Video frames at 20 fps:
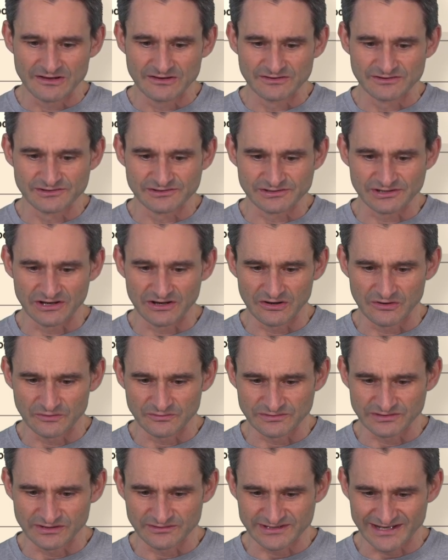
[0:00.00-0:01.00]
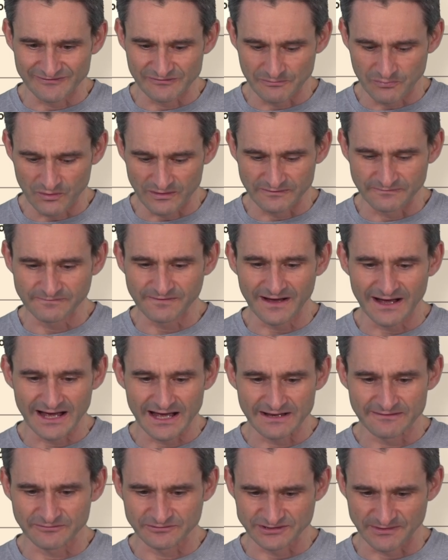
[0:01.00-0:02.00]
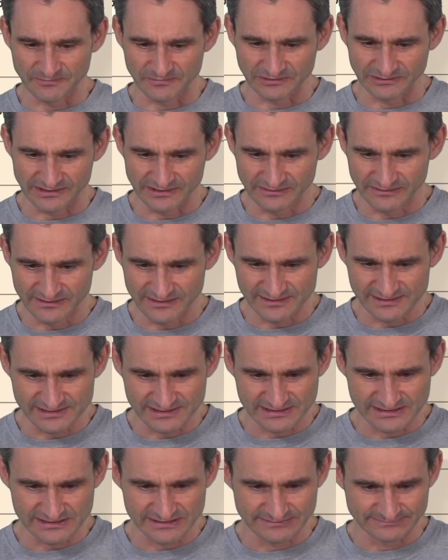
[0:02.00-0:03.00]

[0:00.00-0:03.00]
So, 7.5 or something like this.